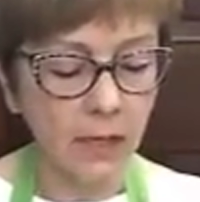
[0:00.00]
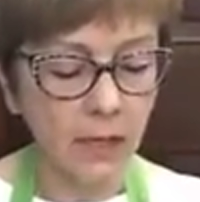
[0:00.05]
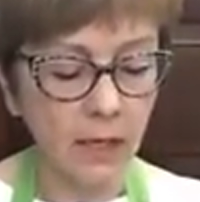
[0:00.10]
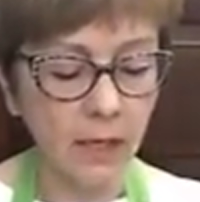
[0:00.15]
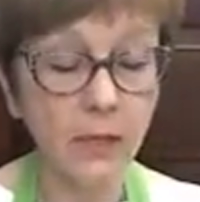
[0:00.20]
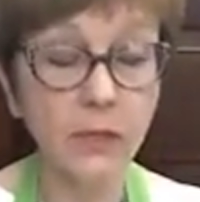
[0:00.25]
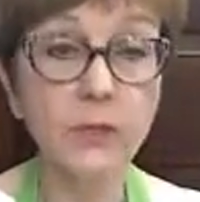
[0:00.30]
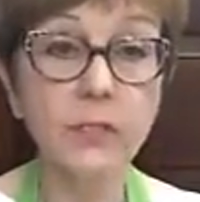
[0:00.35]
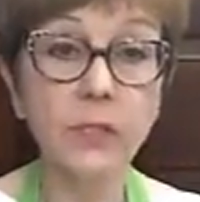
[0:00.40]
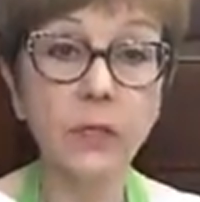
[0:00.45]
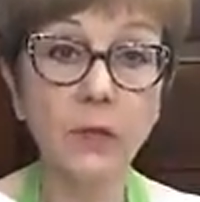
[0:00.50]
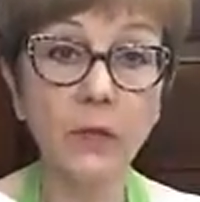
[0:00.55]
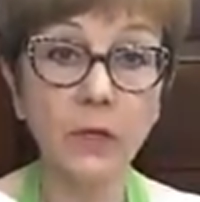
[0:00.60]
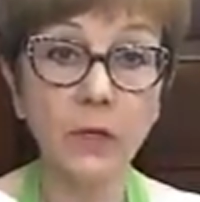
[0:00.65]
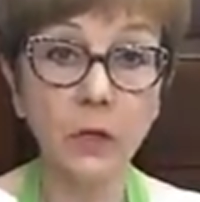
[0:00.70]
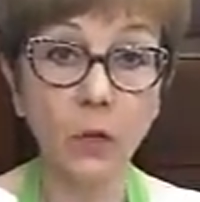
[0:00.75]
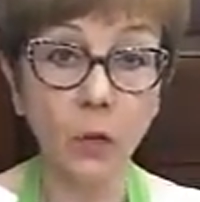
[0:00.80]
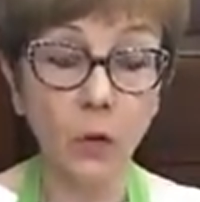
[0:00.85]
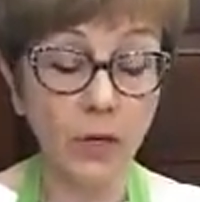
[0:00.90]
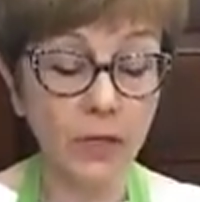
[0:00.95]
until
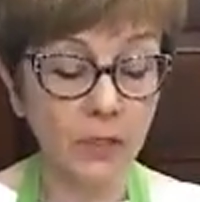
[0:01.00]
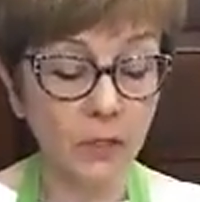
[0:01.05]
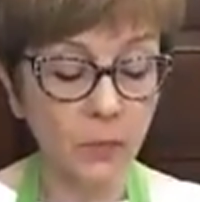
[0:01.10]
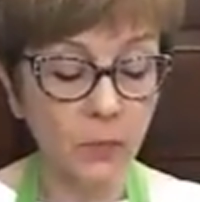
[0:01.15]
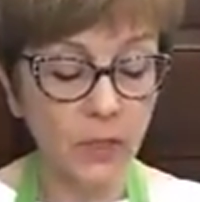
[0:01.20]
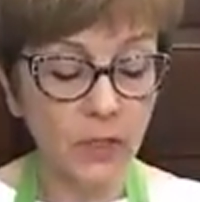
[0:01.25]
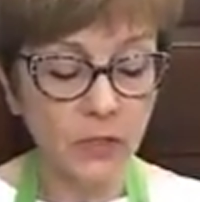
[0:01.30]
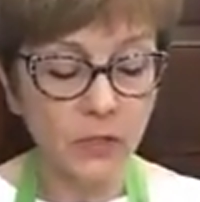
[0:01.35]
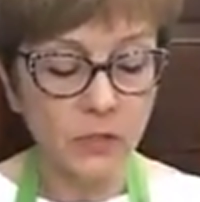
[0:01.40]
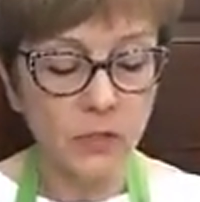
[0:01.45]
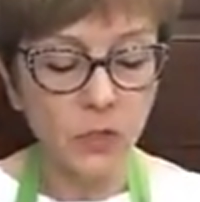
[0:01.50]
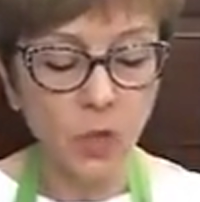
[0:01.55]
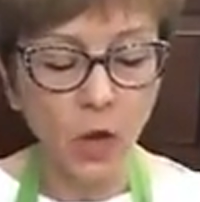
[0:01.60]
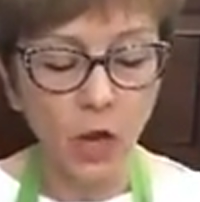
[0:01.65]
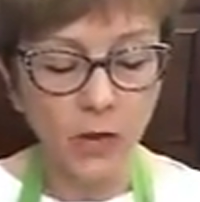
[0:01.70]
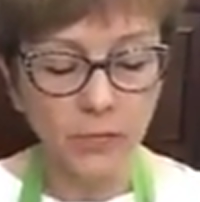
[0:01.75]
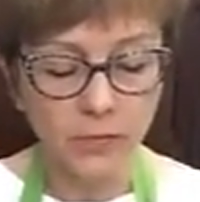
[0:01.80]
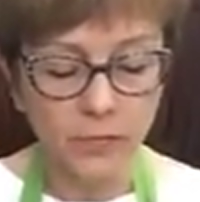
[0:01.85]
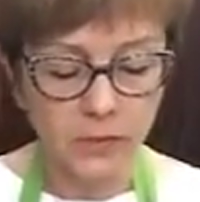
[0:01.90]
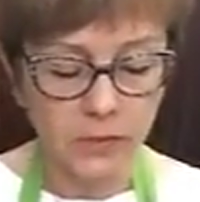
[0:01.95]
they're going to be
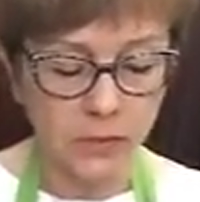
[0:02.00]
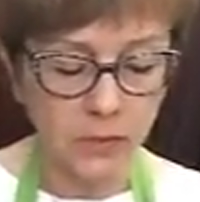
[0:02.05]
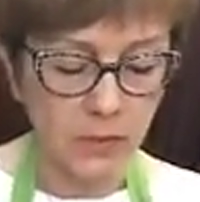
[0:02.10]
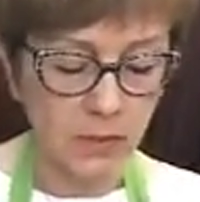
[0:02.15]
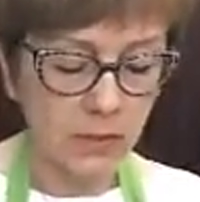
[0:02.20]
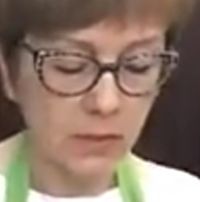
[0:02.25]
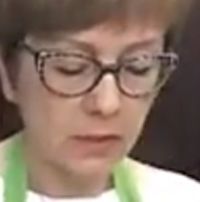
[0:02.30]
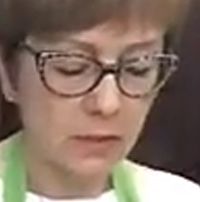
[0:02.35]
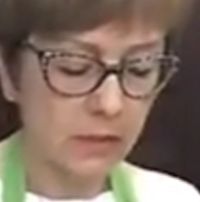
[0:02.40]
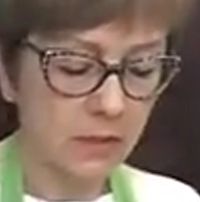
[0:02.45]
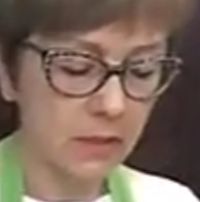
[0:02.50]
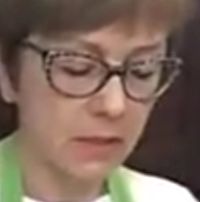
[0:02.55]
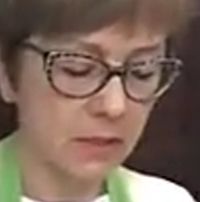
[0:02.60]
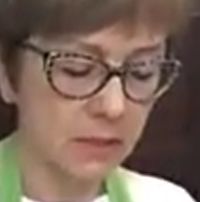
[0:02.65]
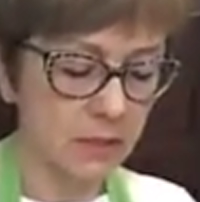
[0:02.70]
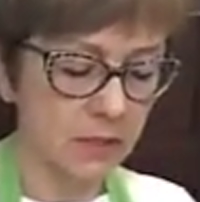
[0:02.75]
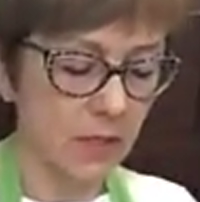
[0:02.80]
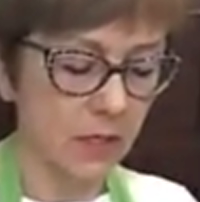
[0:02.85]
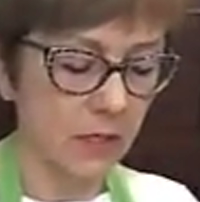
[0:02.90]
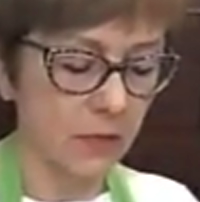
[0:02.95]
soft to the
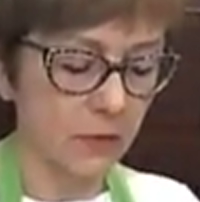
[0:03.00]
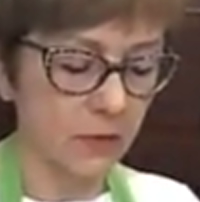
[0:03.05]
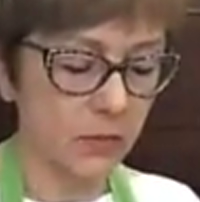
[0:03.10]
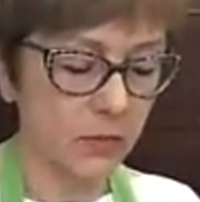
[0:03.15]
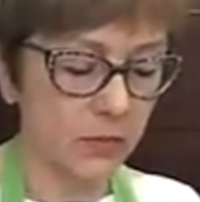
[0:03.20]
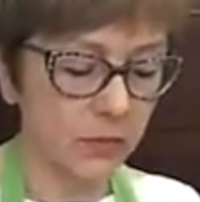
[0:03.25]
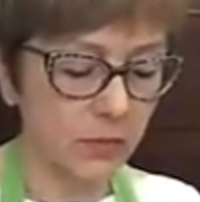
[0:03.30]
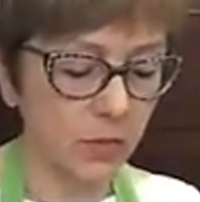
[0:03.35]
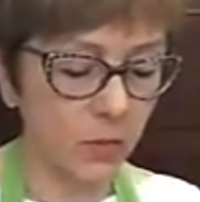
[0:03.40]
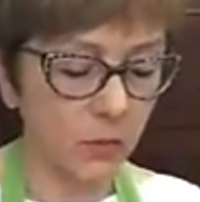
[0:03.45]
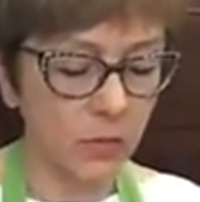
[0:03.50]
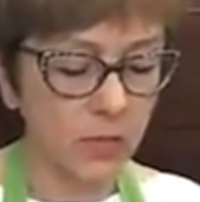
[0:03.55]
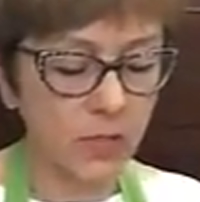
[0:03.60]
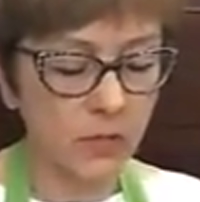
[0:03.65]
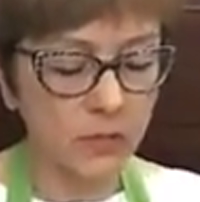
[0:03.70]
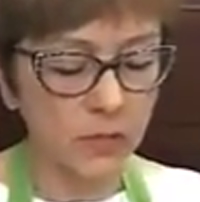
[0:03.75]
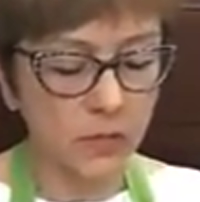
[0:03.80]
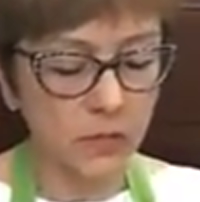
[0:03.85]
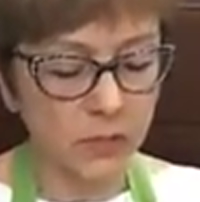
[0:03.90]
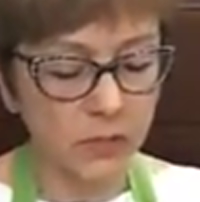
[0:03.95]
touch. So
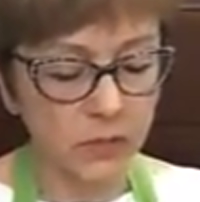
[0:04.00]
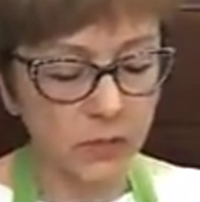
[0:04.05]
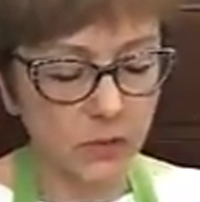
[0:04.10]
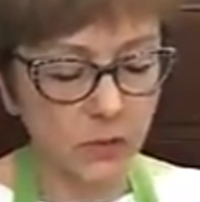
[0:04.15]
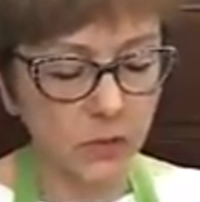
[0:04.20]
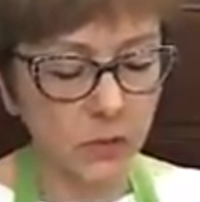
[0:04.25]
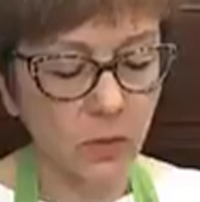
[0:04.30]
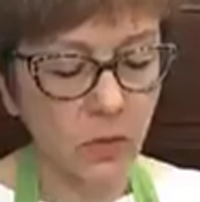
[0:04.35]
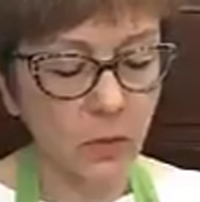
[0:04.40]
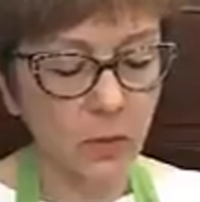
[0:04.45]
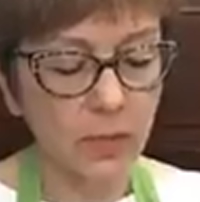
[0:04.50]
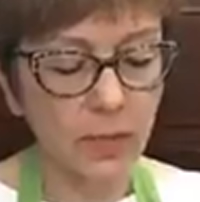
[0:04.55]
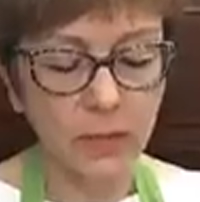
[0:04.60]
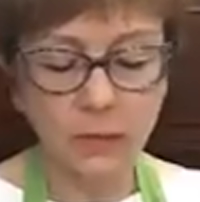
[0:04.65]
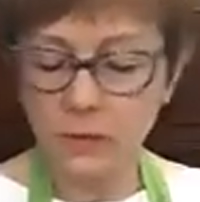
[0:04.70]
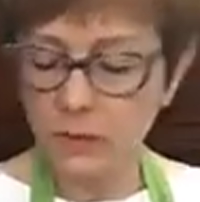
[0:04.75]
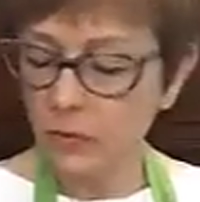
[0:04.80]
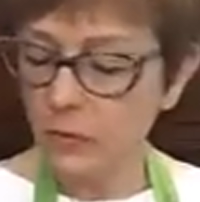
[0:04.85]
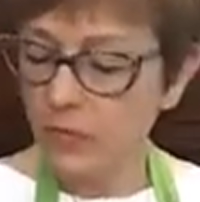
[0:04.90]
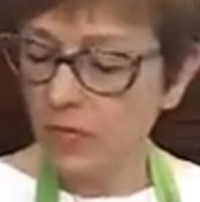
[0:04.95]
these are still,
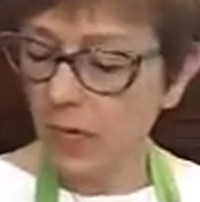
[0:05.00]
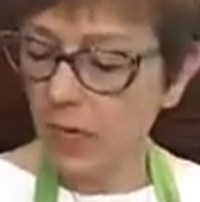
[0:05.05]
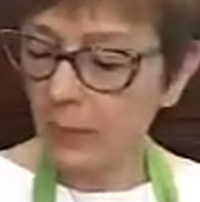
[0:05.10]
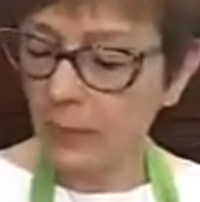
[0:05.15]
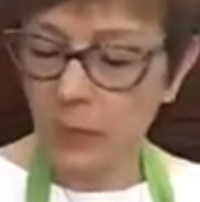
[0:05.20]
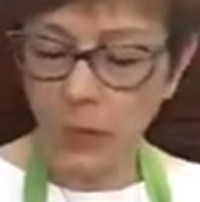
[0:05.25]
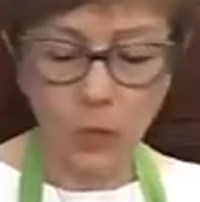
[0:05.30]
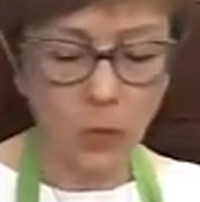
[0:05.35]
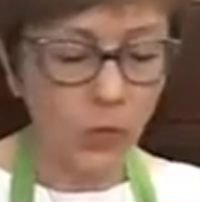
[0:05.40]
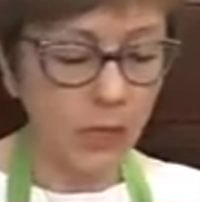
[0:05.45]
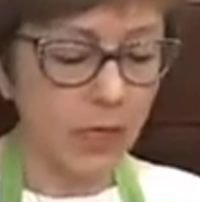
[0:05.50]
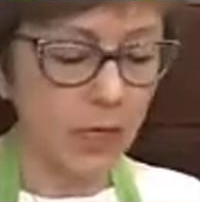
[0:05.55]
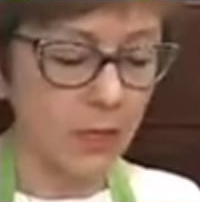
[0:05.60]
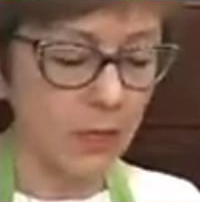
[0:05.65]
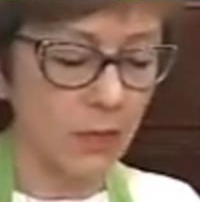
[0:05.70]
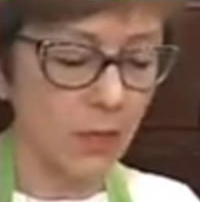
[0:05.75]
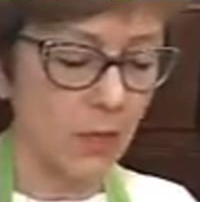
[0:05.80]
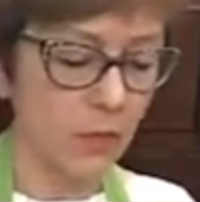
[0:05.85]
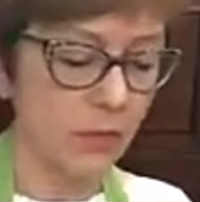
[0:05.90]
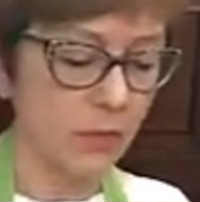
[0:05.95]
got some time going
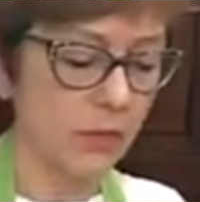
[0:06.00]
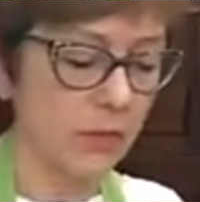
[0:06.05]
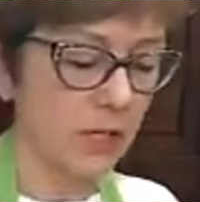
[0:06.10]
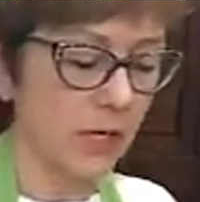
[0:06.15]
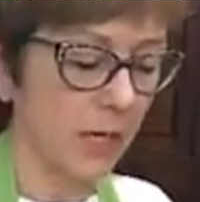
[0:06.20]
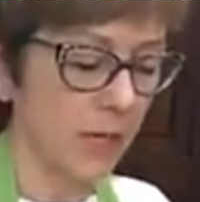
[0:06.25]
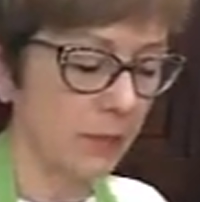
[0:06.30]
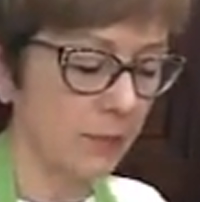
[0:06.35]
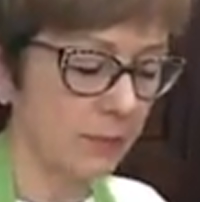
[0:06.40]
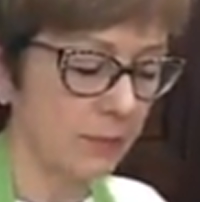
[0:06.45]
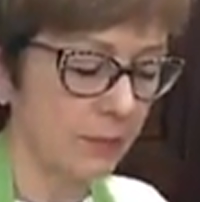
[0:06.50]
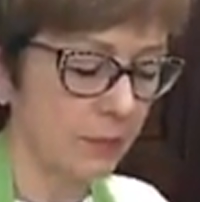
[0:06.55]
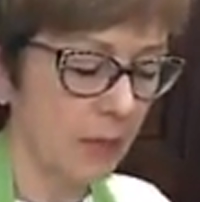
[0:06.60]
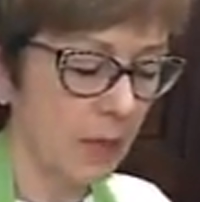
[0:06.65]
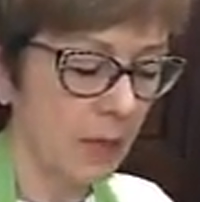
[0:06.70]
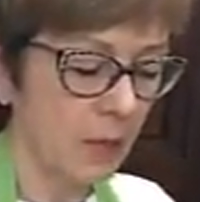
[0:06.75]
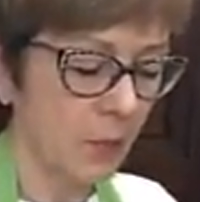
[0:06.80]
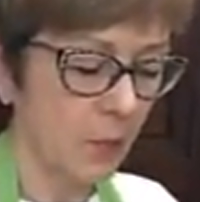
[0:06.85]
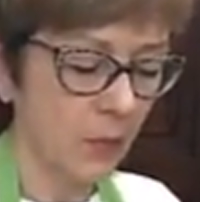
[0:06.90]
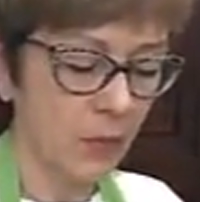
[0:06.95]
on those yet.
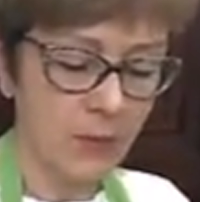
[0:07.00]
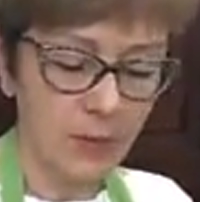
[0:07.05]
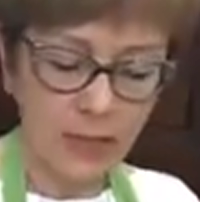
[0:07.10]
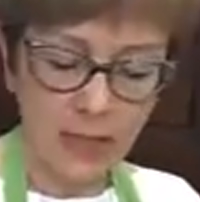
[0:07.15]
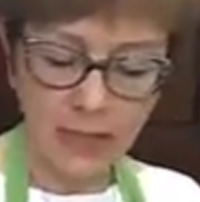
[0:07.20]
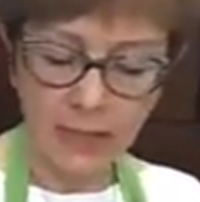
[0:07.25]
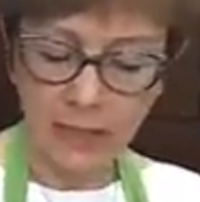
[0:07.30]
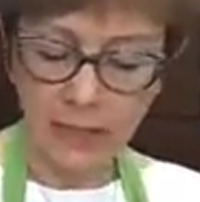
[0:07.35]
Put that